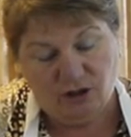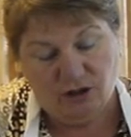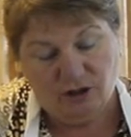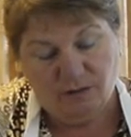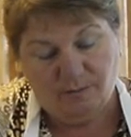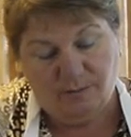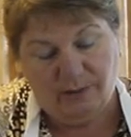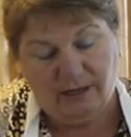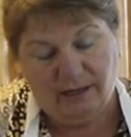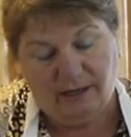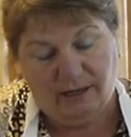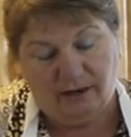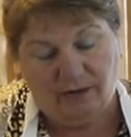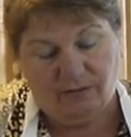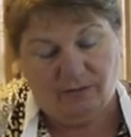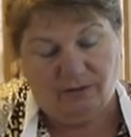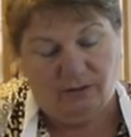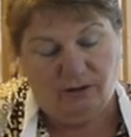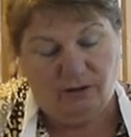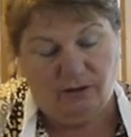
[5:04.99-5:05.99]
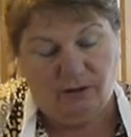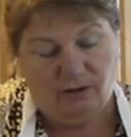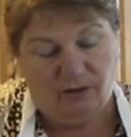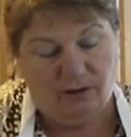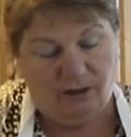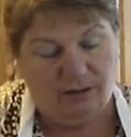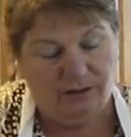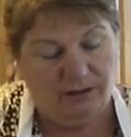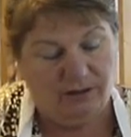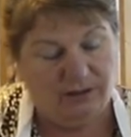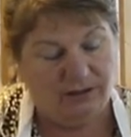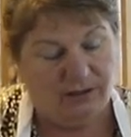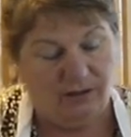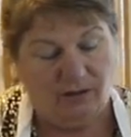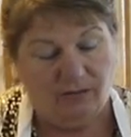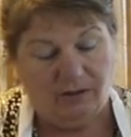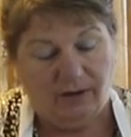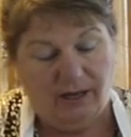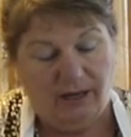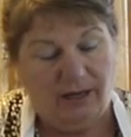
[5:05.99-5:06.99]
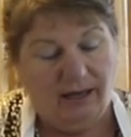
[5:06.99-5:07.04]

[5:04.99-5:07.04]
Just be careful you don't cut yourself,